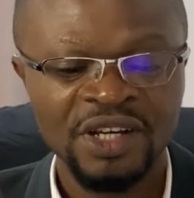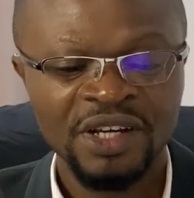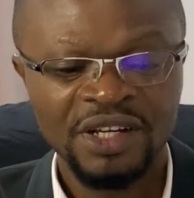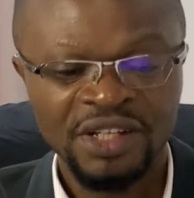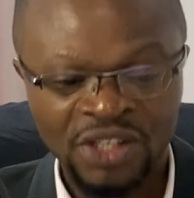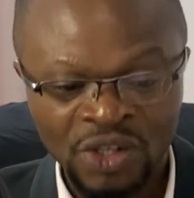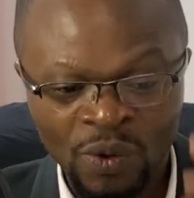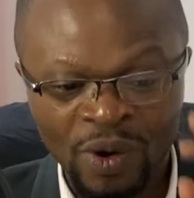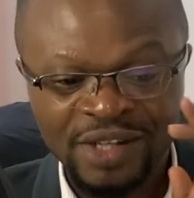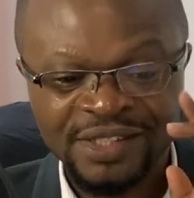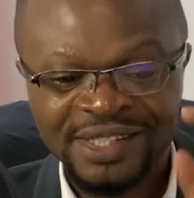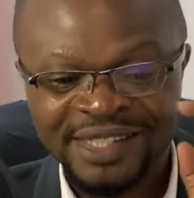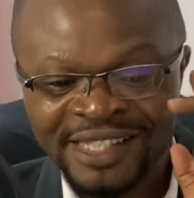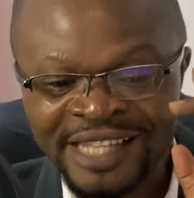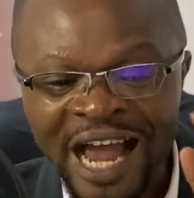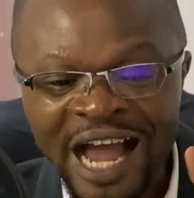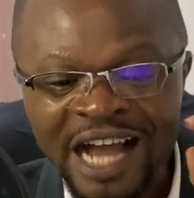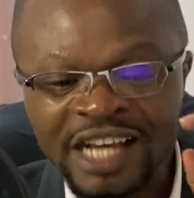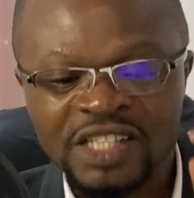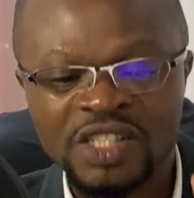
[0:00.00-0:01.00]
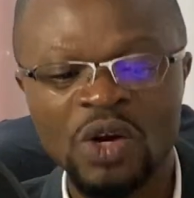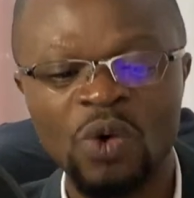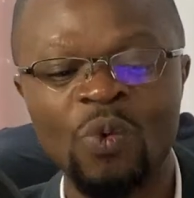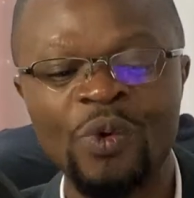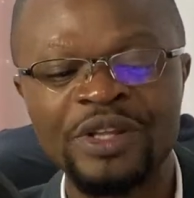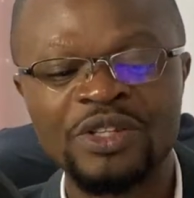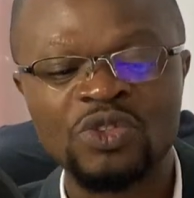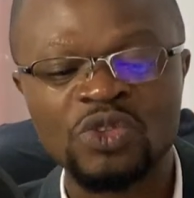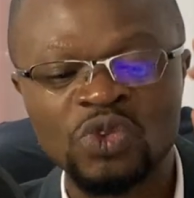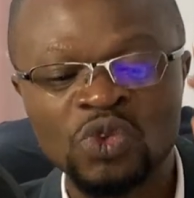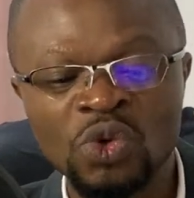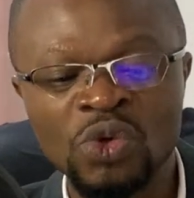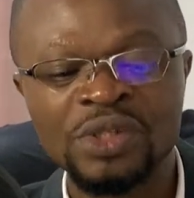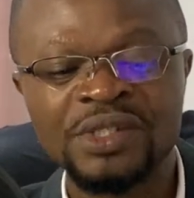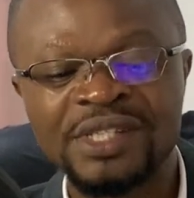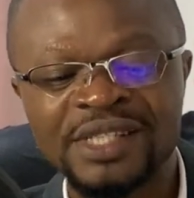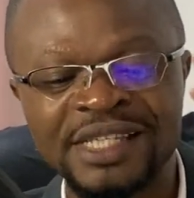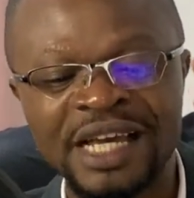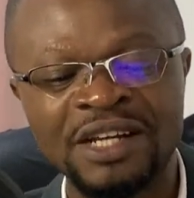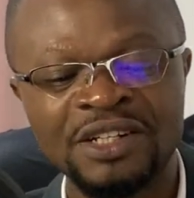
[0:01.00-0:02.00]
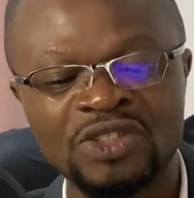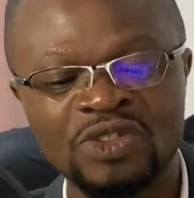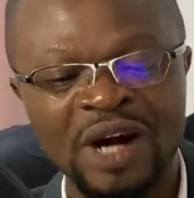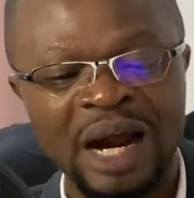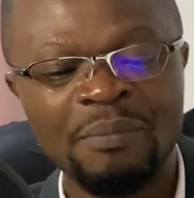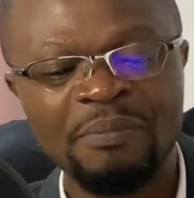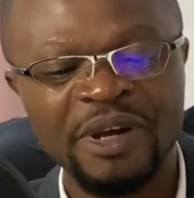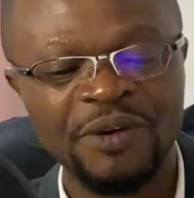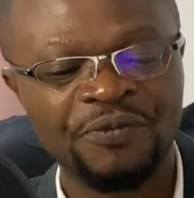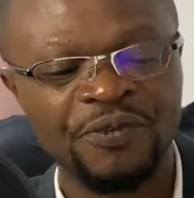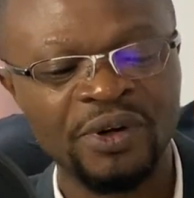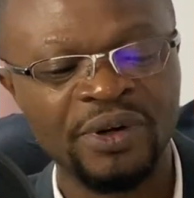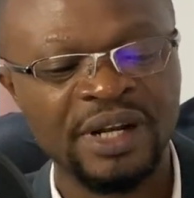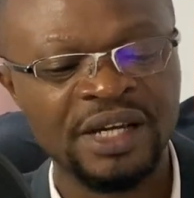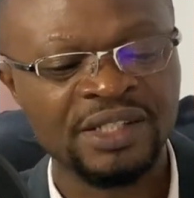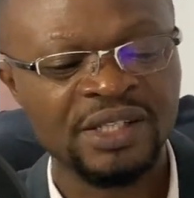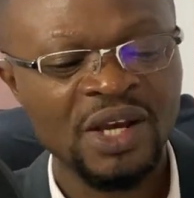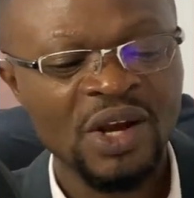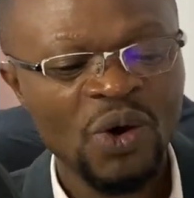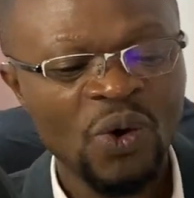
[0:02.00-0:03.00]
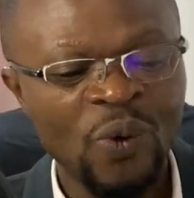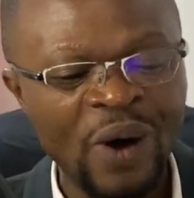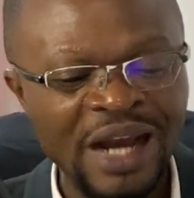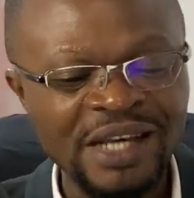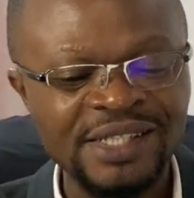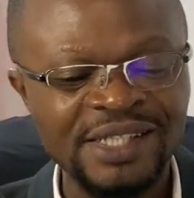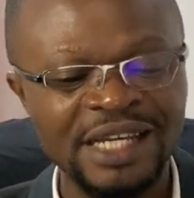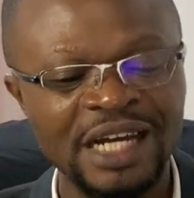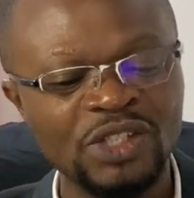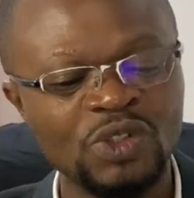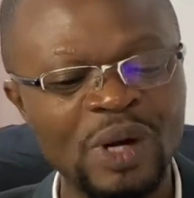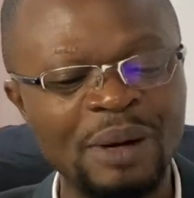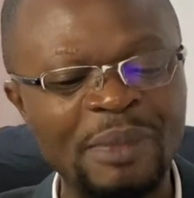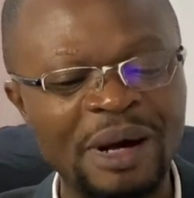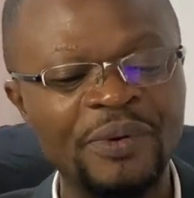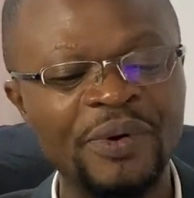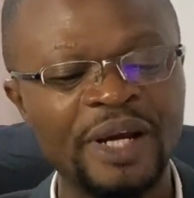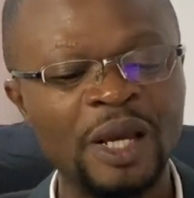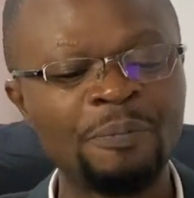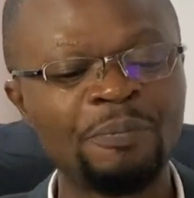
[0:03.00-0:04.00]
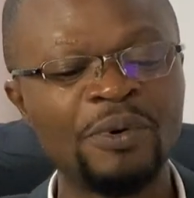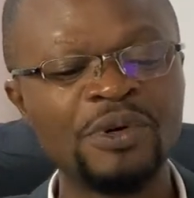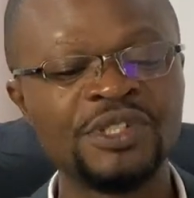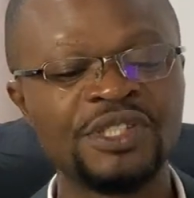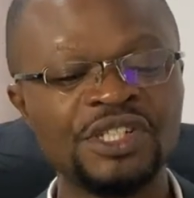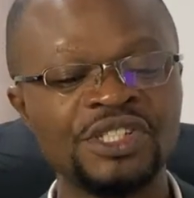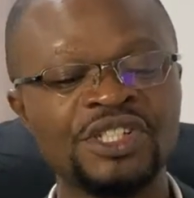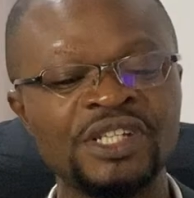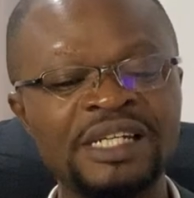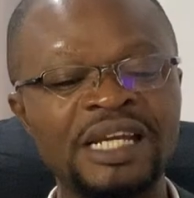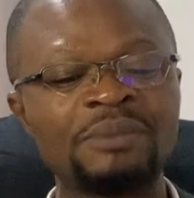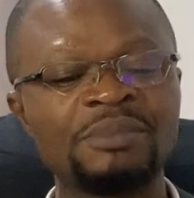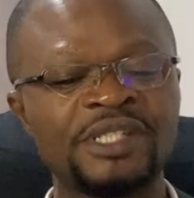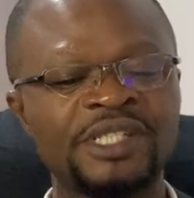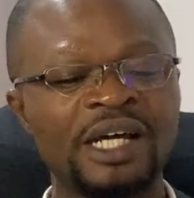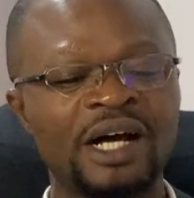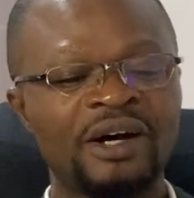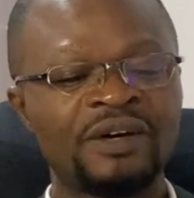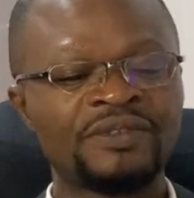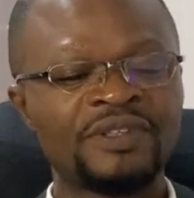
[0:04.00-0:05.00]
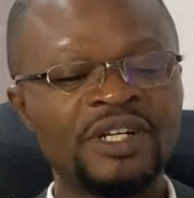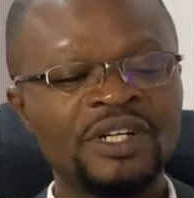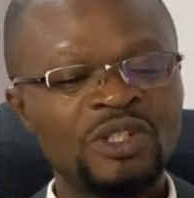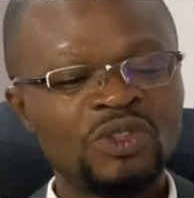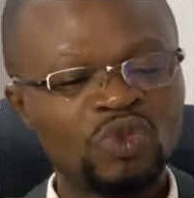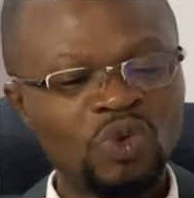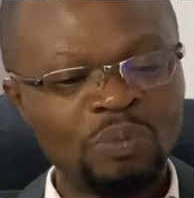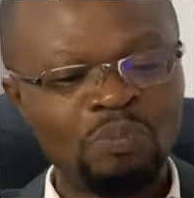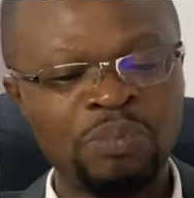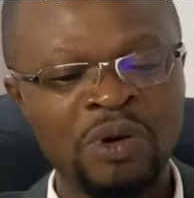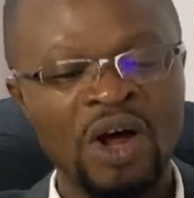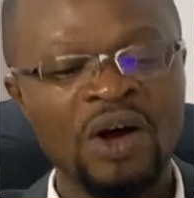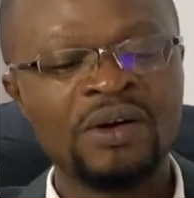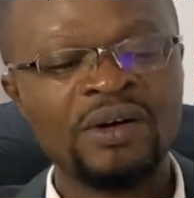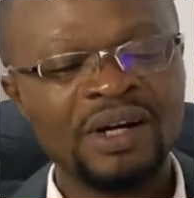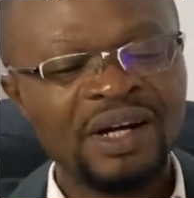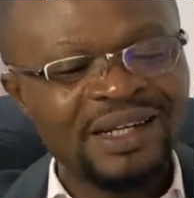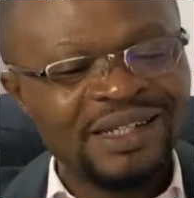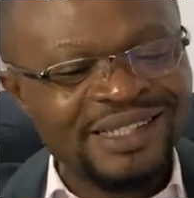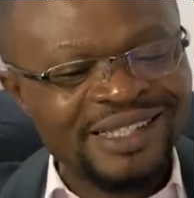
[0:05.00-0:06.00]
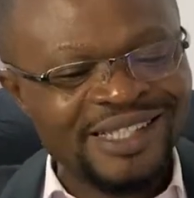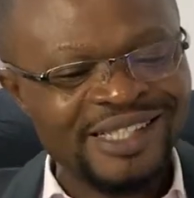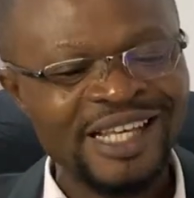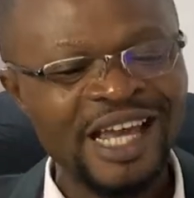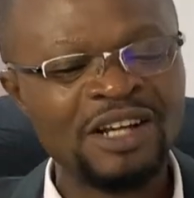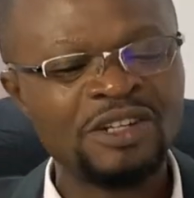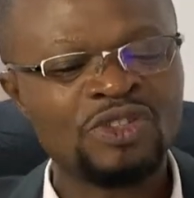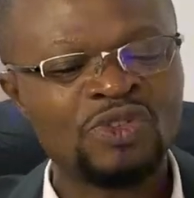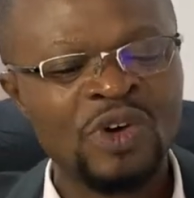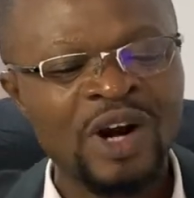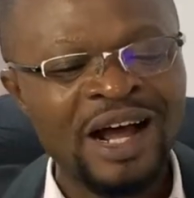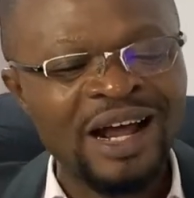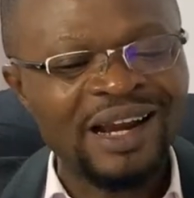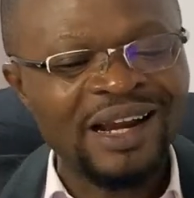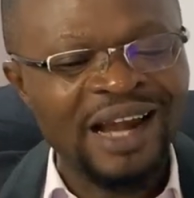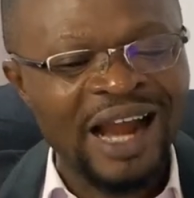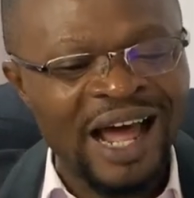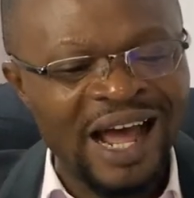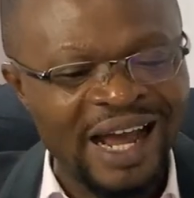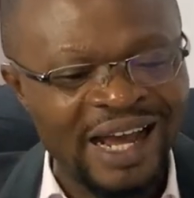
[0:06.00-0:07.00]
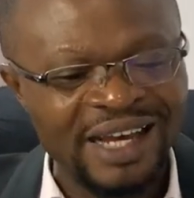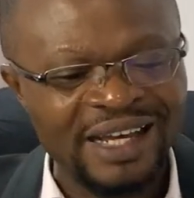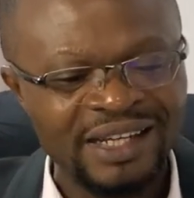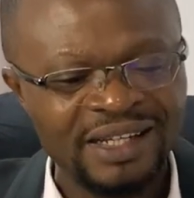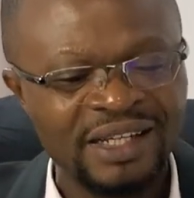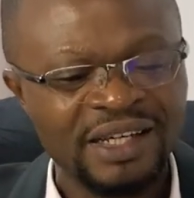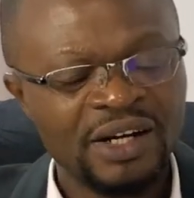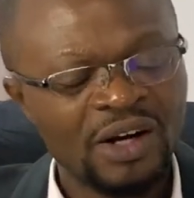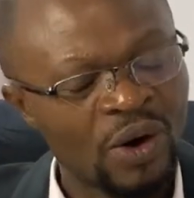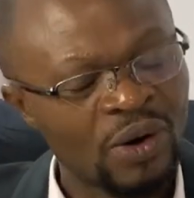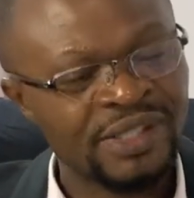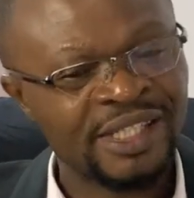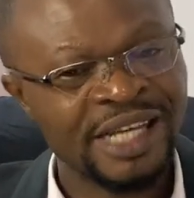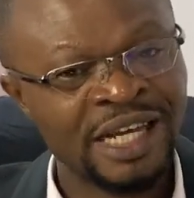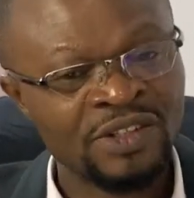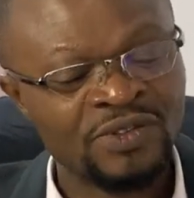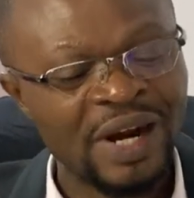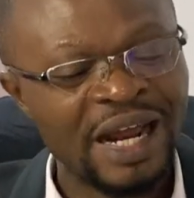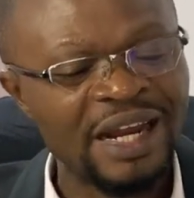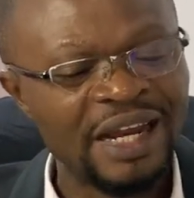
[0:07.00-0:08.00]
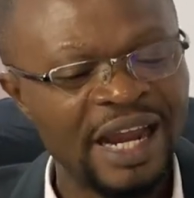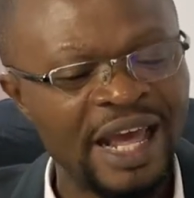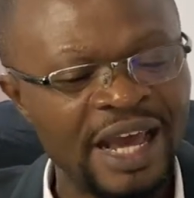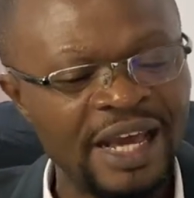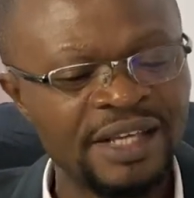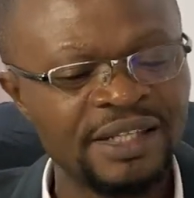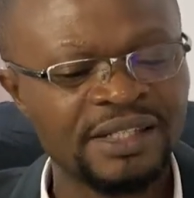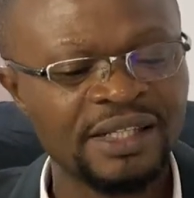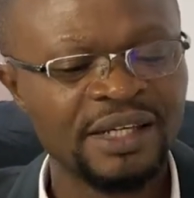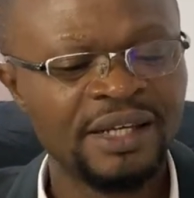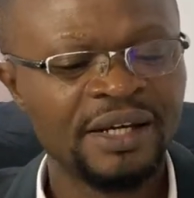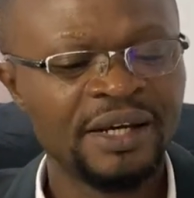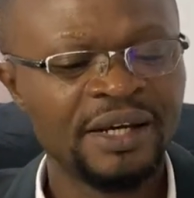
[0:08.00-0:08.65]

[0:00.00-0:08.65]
He was tasked with 2 central midfielders, while Sancho and Madueke positioned themselves to block central line or central lanes,